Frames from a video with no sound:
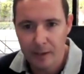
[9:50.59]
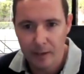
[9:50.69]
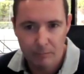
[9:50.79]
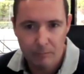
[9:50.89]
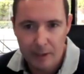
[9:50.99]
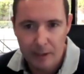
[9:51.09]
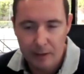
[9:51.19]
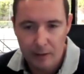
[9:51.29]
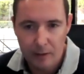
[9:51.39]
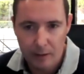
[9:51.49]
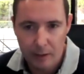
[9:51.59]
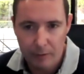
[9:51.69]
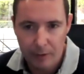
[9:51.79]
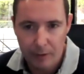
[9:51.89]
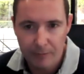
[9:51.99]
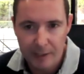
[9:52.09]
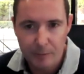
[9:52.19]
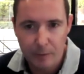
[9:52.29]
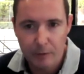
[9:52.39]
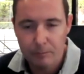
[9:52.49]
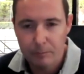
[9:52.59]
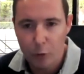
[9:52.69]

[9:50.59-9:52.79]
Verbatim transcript: and build a kind of an investment